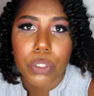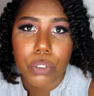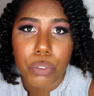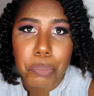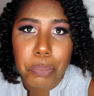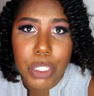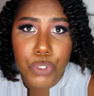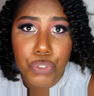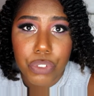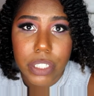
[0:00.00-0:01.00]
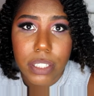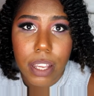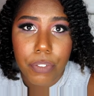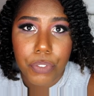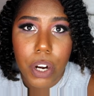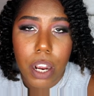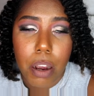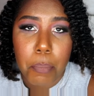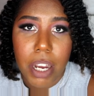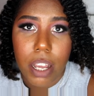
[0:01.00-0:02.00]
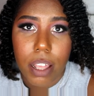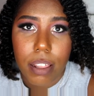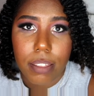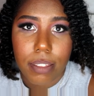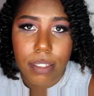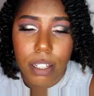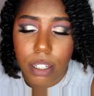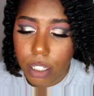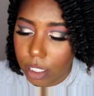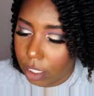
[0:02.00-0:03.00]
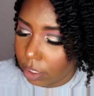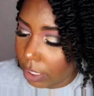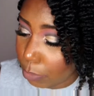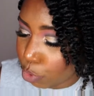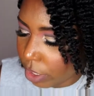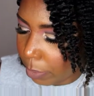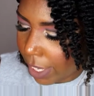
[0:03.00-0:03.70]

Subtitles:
We're gonna do Mistress from the Temptress